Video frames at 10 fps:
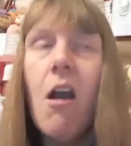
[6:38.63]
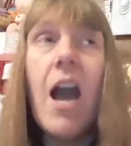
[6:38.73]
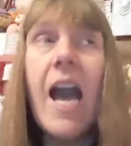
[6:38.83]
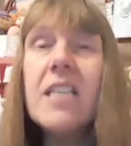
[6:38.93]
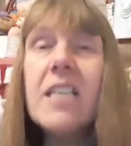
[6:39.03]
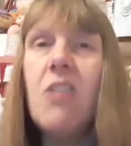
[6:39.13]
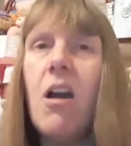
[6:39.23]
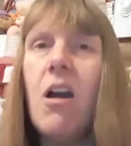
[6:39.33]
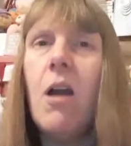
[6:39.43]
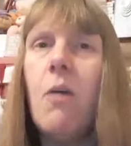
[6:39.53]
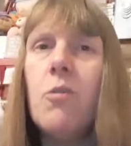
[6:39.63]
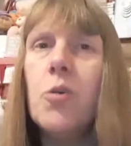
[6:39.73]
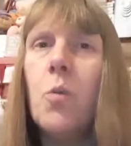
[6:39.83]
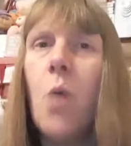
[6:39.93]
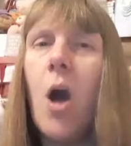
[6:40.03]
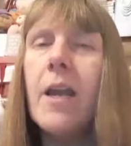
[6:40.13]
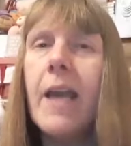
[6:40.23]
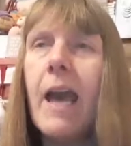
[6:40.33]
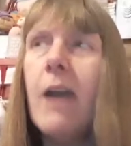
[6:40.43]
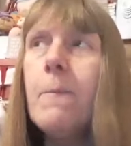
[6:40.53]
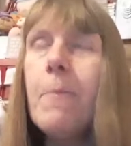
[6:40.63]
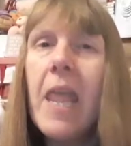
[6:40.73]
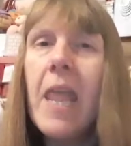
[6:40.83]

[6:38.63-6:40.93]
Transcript: I had a guy a short while ago